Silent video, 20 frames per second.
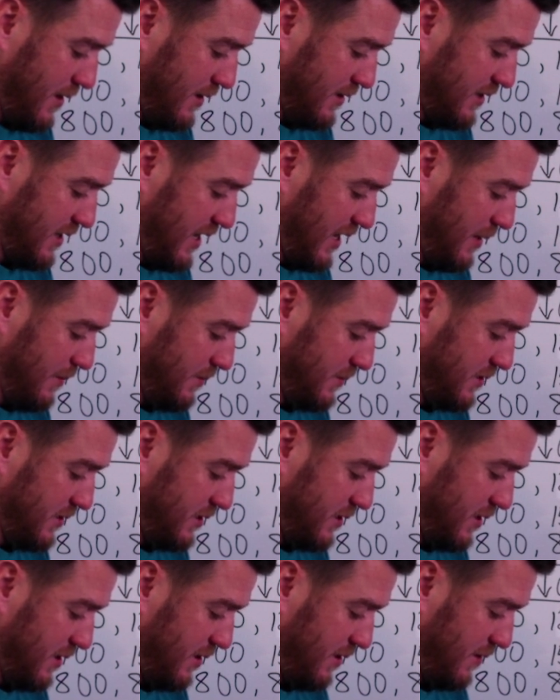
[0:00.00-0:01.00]

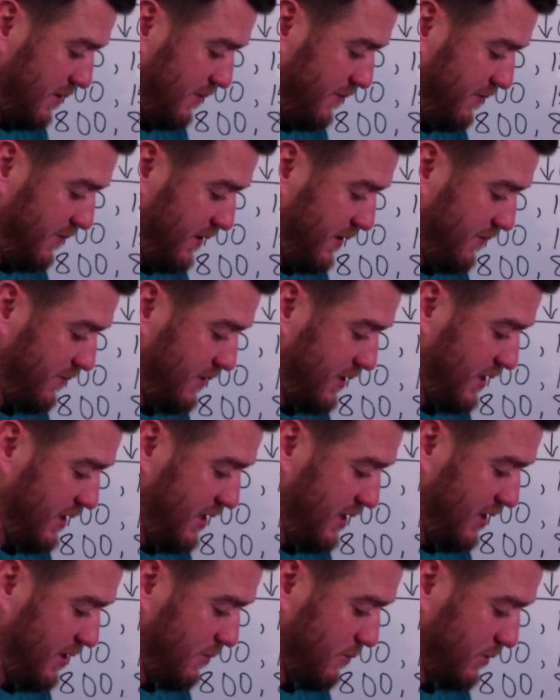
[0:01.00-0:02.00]
times fifty
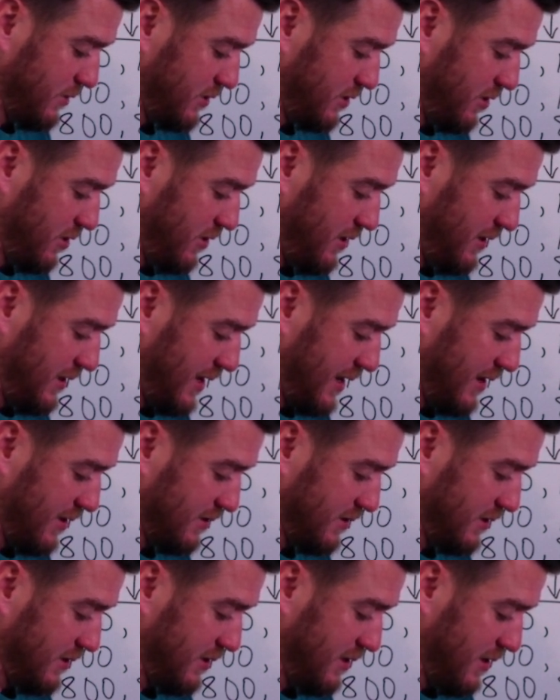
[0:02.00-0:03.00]
equals thirty
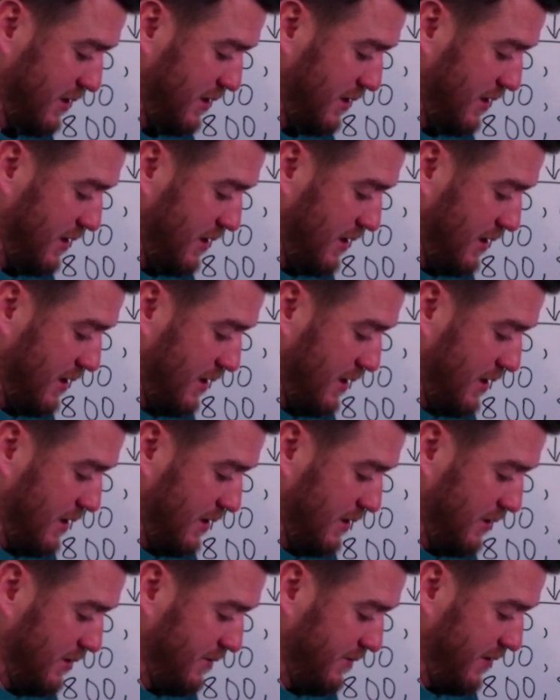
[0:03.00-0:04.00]
thousand
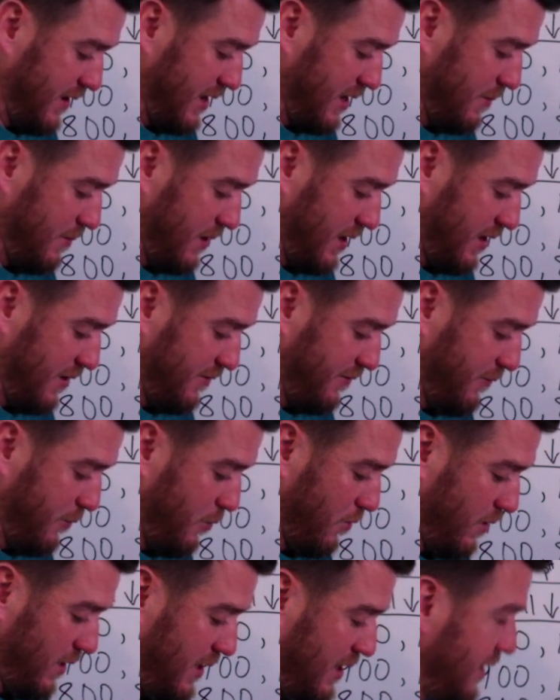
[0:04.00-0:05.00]
divided by
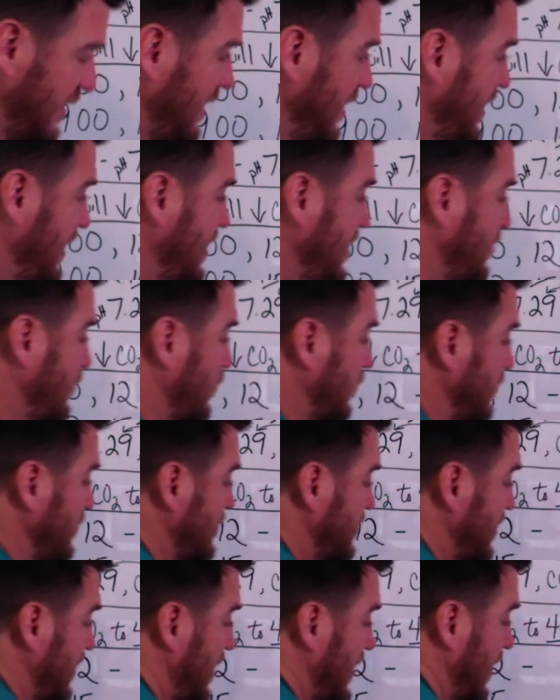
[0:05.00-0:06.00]
forty
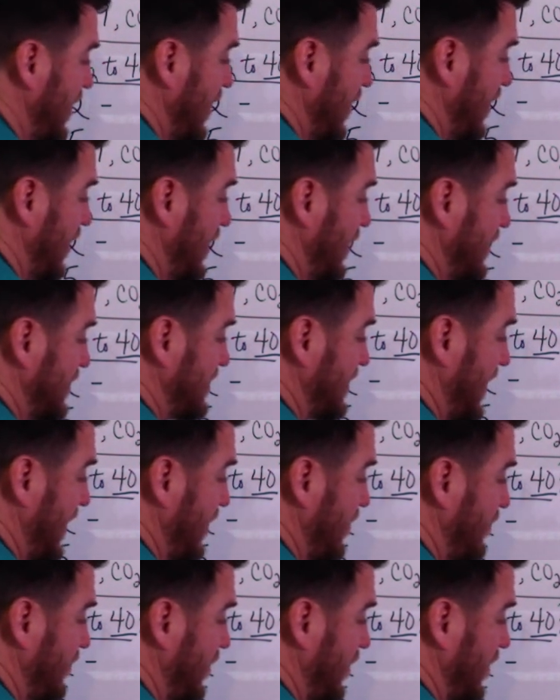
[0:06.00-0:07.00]
equals a
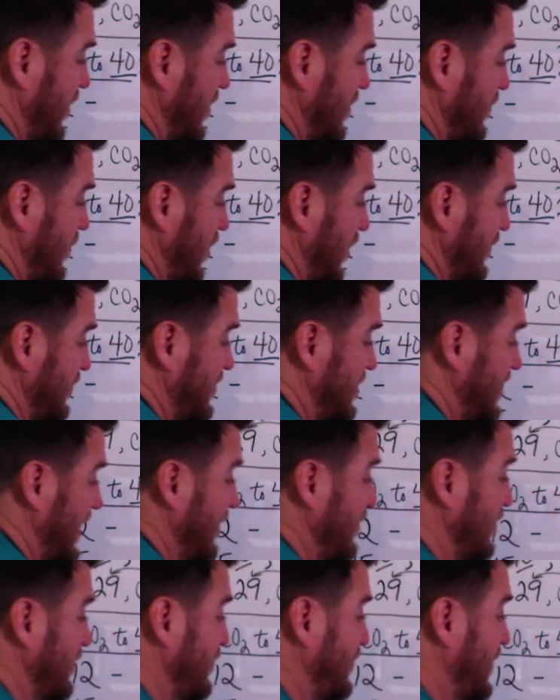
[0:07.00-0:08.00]
tidal volume of
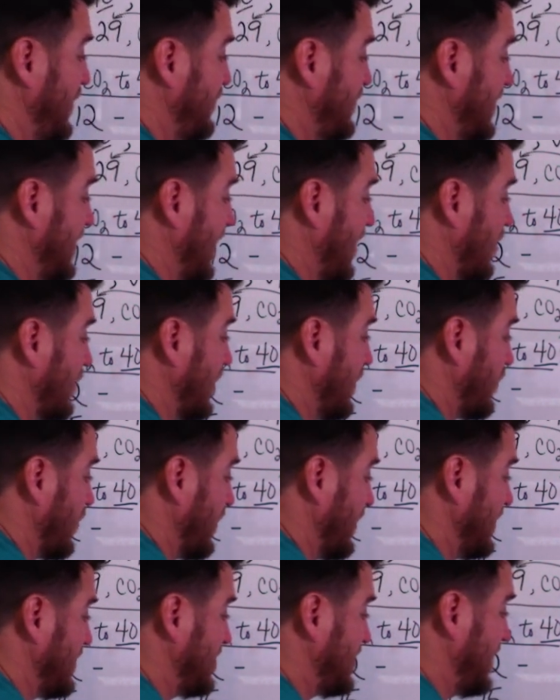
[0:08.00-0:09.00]
seven hundred fifty. Now remember,
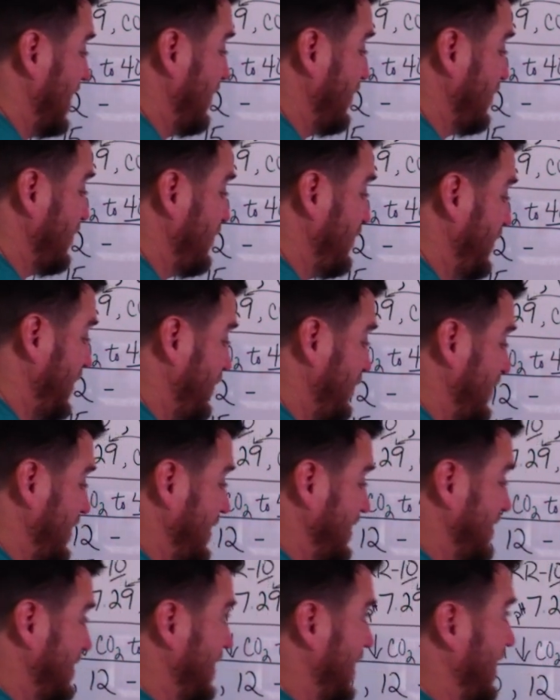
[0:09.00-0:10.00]
this seven hundred
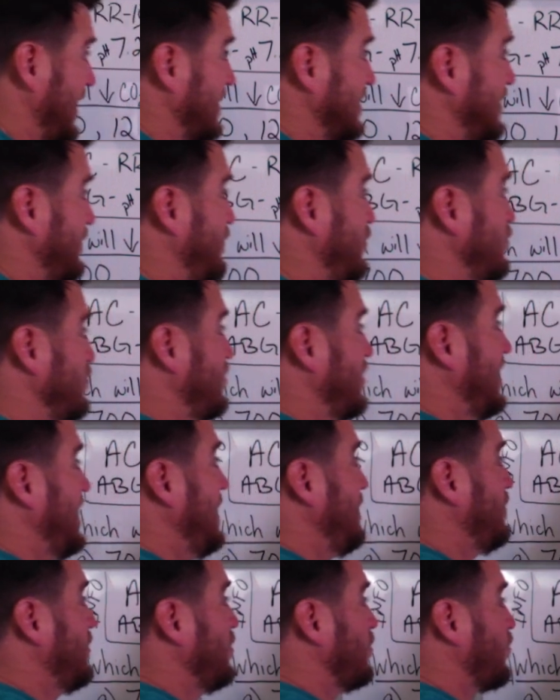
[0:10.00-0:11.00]
fifty says if you
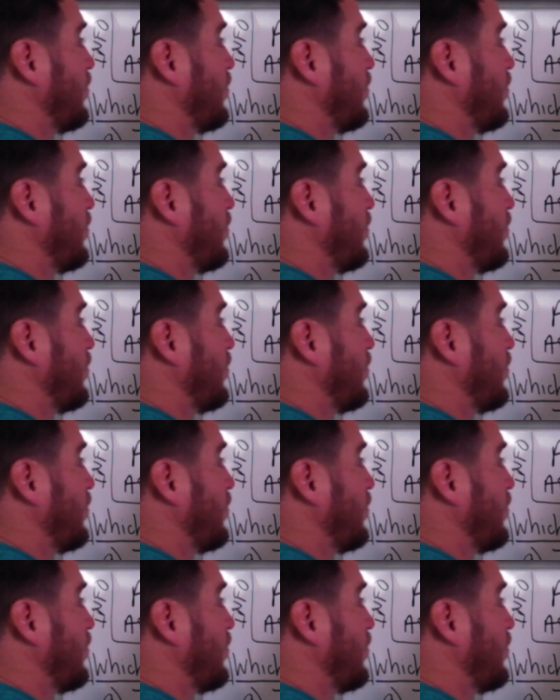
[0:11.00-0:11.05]
keep the